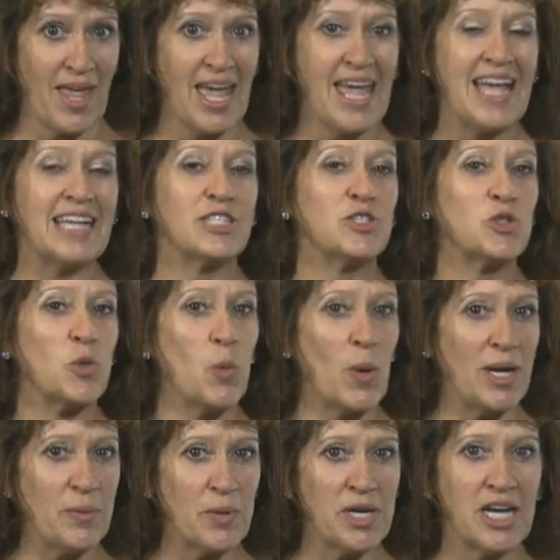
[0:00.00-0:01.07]
It's
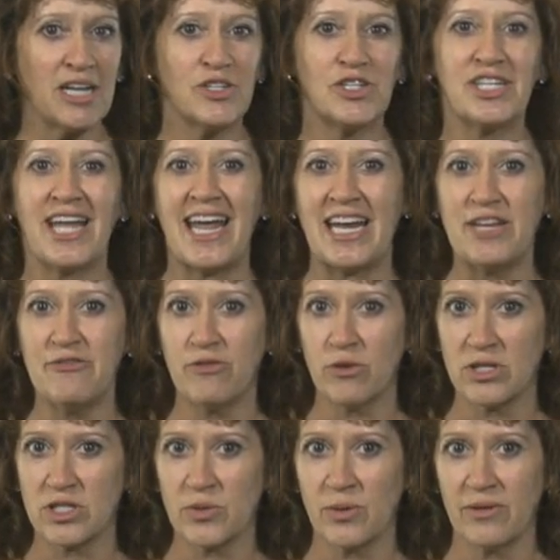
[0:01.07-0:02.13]
2,184
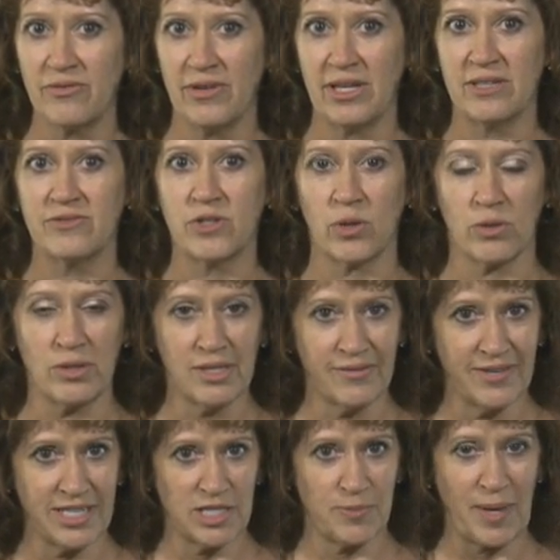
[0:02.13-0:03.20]
square feet of total
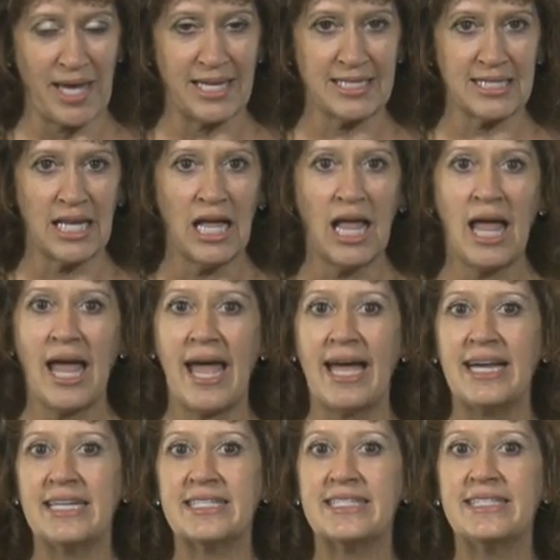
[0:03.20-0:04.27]
living space,
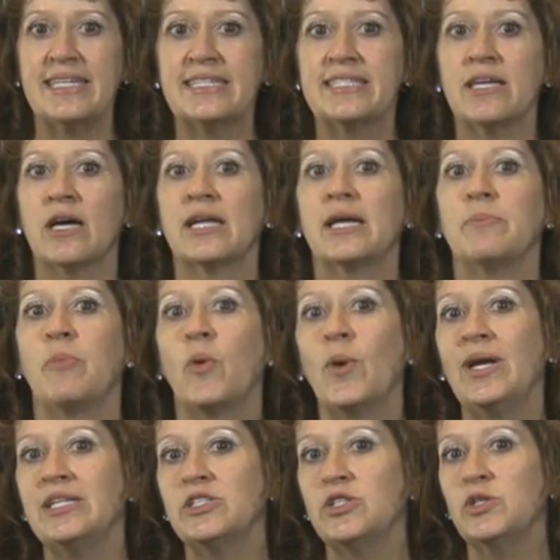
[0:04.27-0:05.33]
and it sits on a
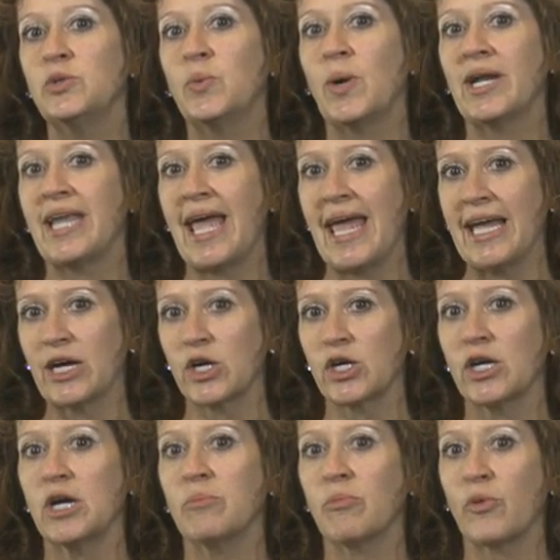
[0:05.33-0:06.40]

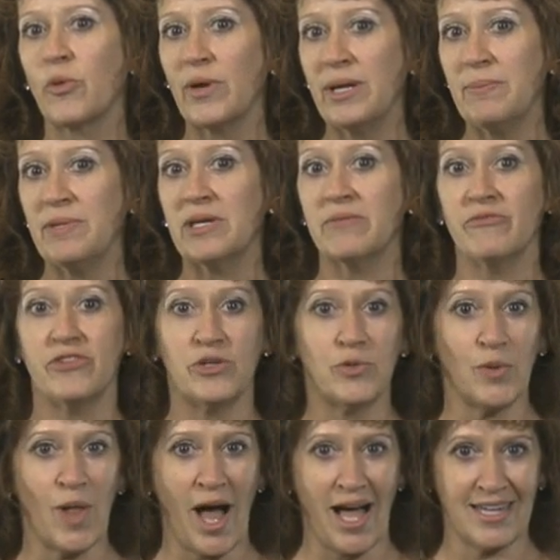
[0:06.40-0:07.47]
0.21-acre premium
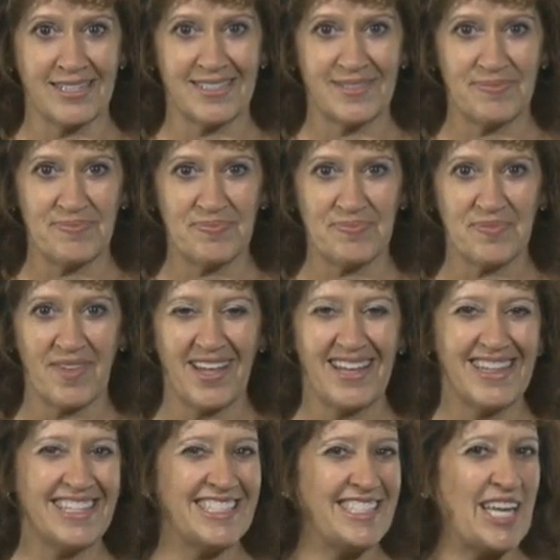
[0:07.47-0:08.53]
view lot.
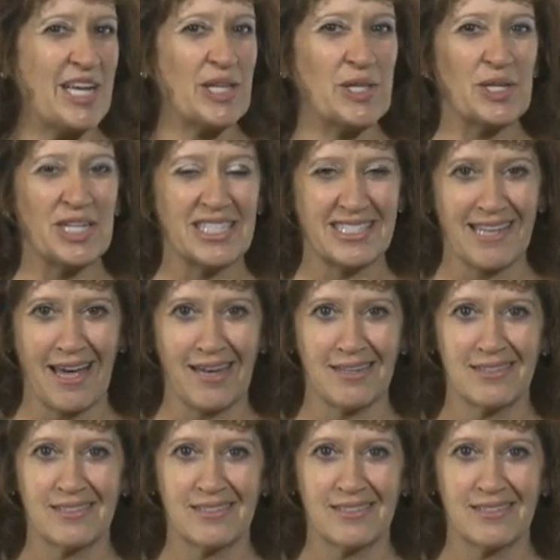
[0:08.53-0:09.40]
Let's take a look inside.